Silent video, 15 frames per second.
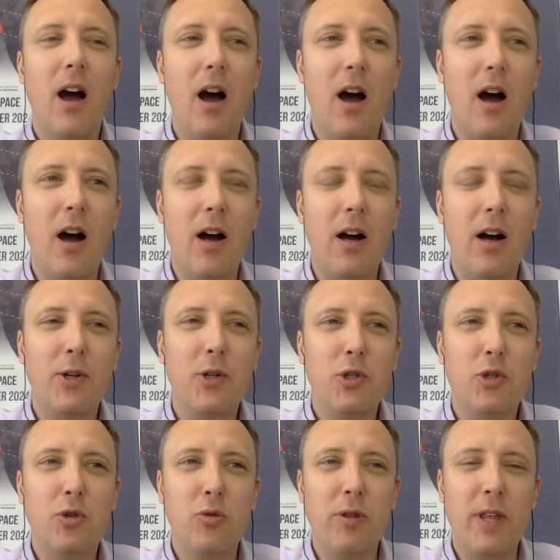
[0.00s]
to
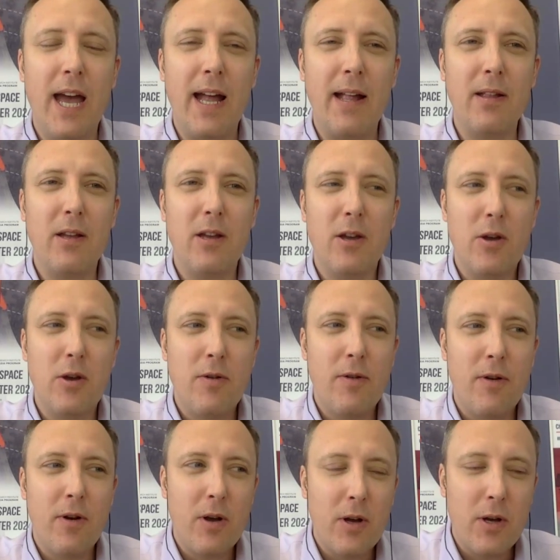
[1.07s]
then
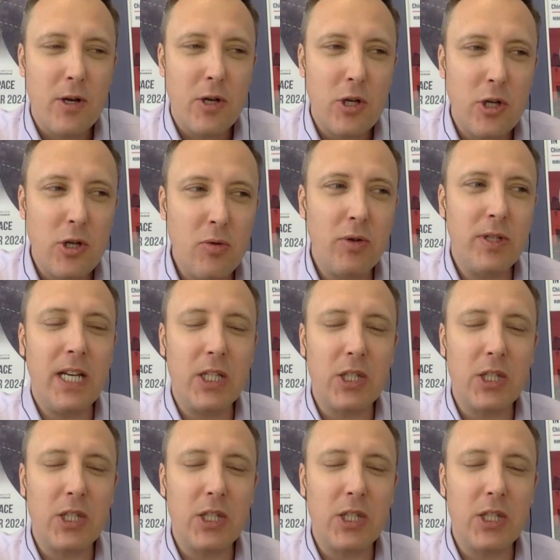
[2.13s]
use